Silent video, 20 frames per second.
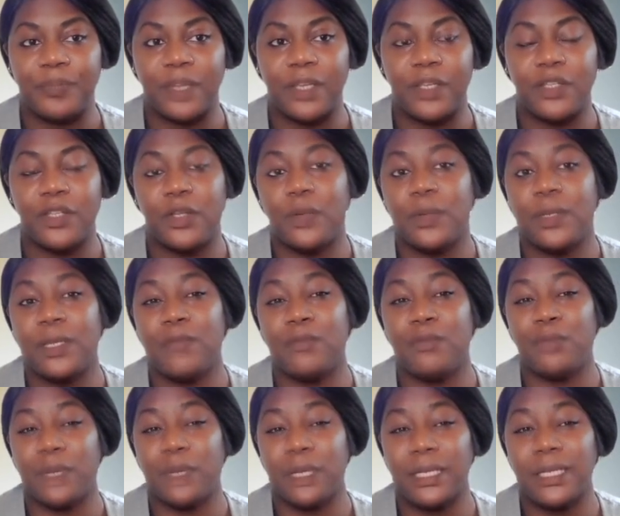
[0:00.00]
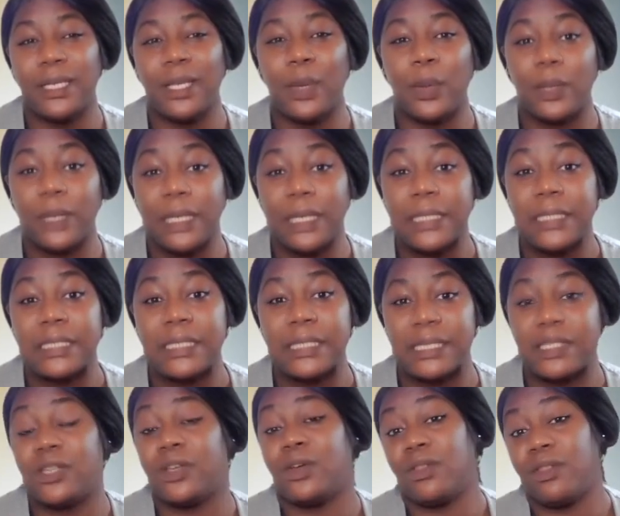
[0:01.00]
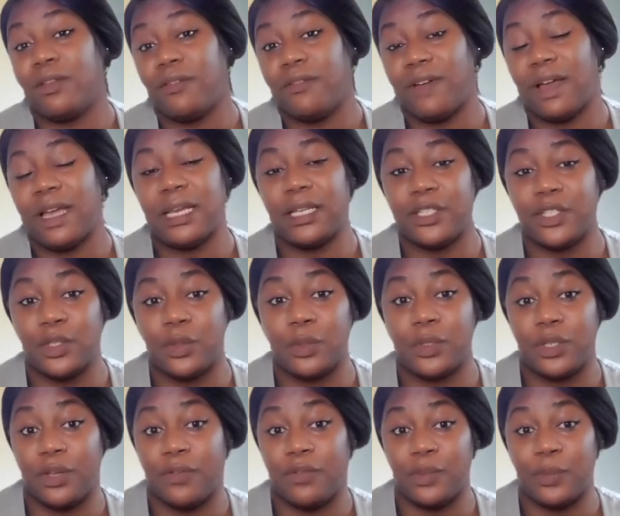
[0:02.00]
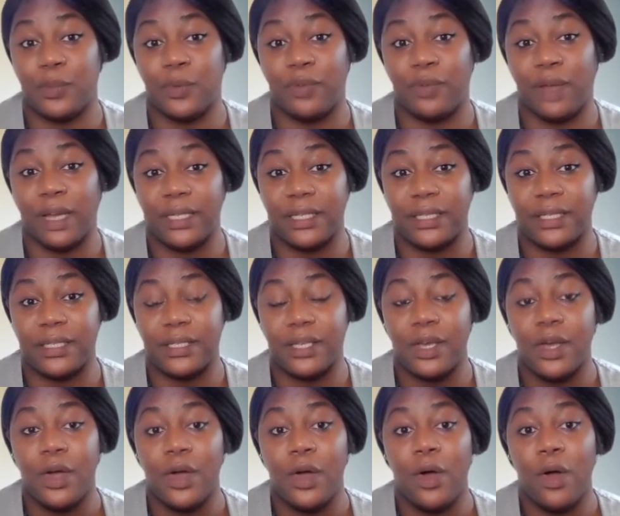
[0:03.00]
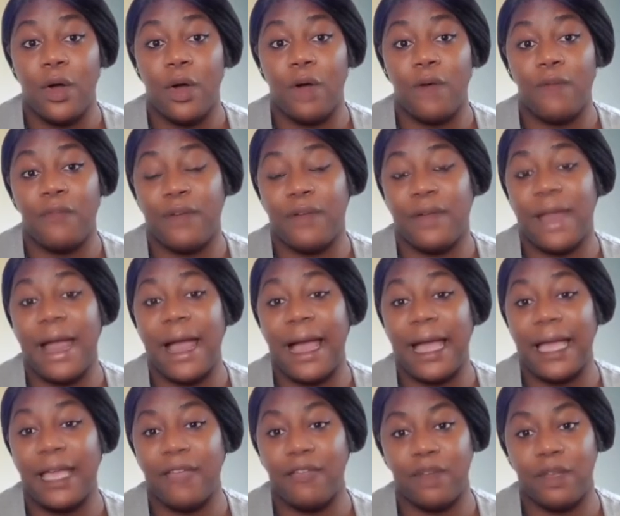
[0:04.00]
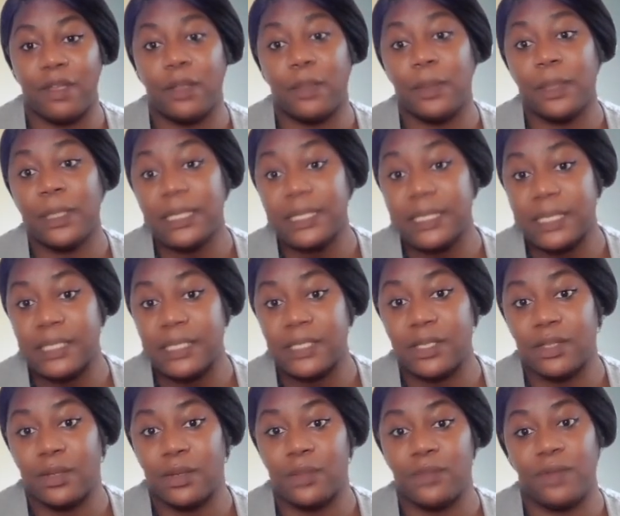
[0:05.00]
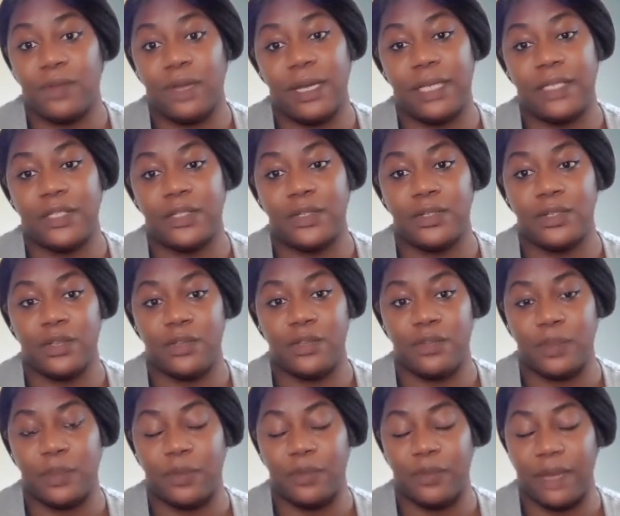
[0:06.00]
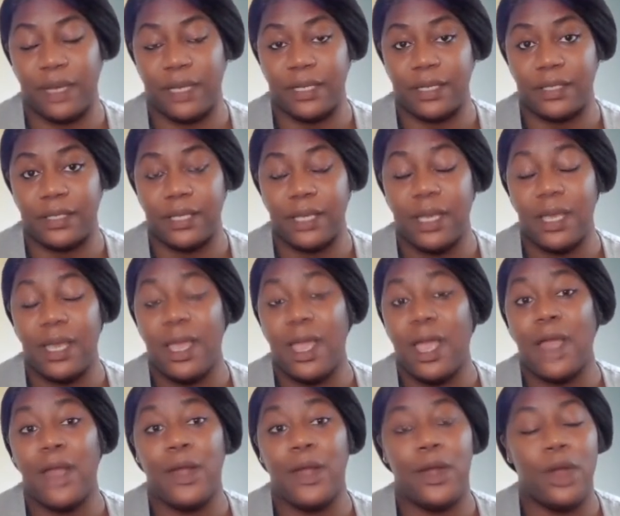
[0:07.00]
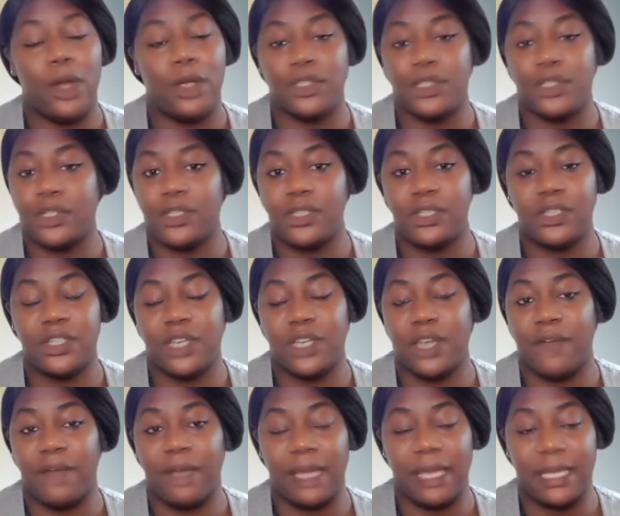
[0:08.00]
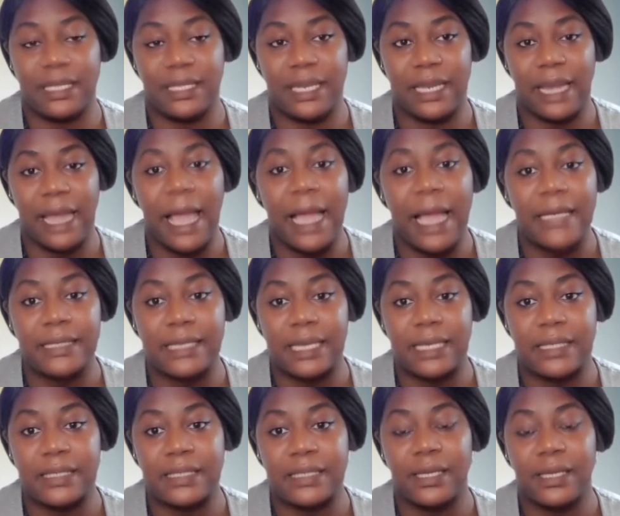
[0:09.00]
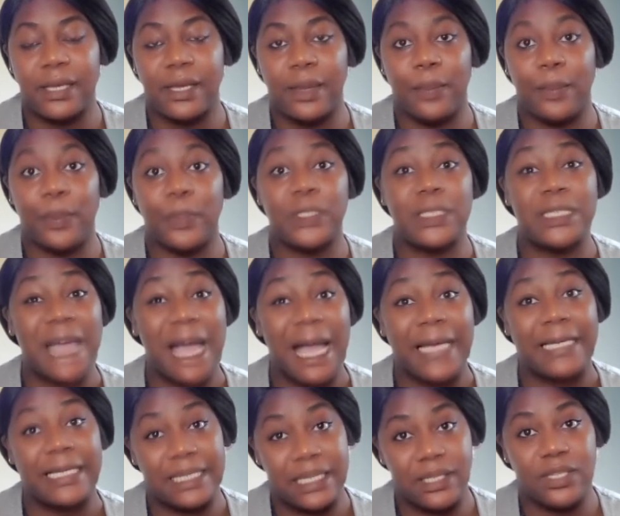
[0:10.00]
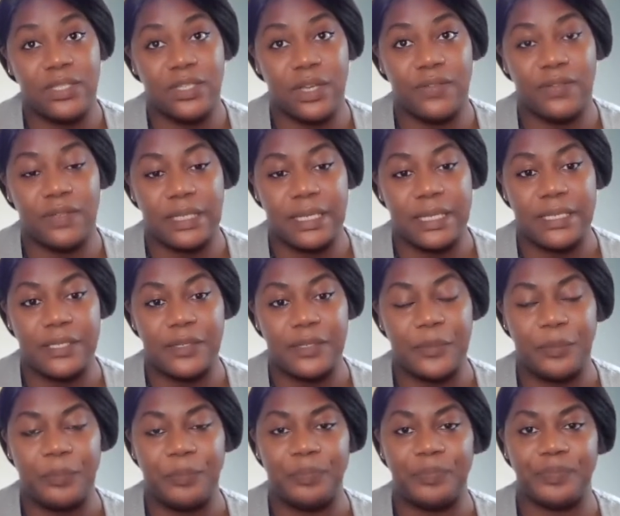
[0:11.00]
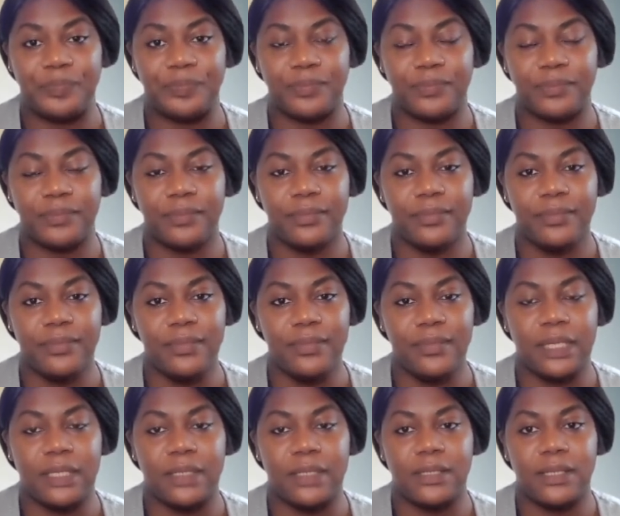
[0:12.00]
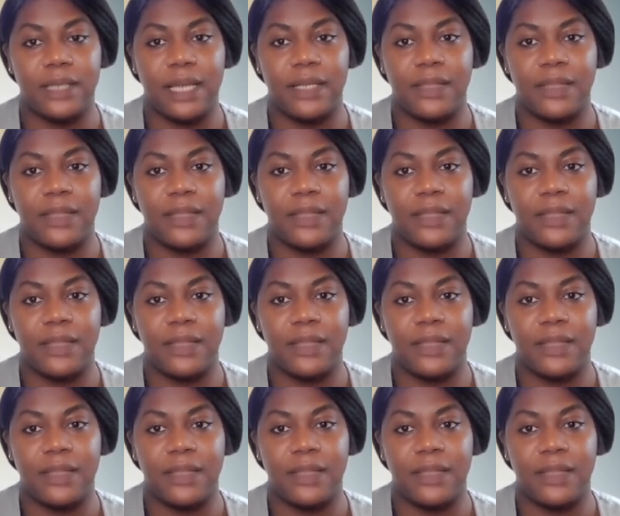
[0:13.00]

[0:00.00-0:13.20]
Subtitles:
you need really low latency to other financial service providers, or very high availability to those financial service providers, and not just a generic internet access, but targeted services. Slide